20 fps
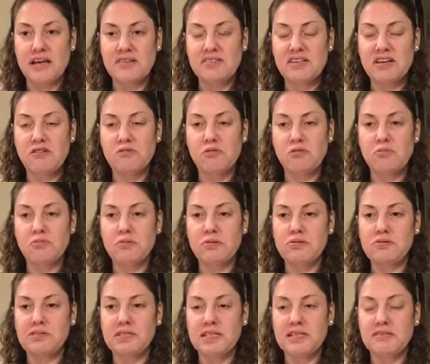Cerebral
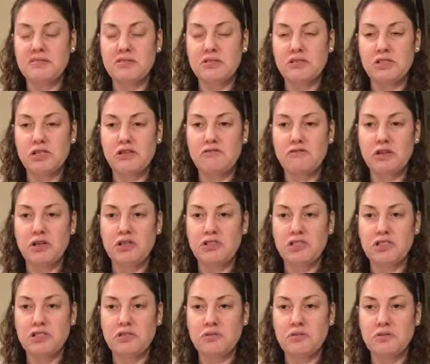palsy is a
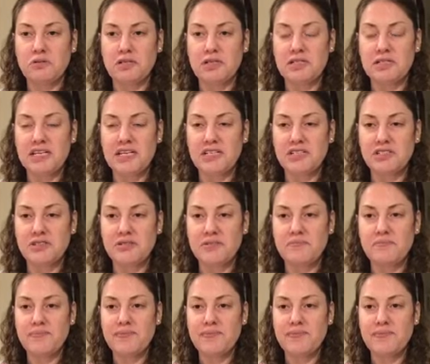neurological condition.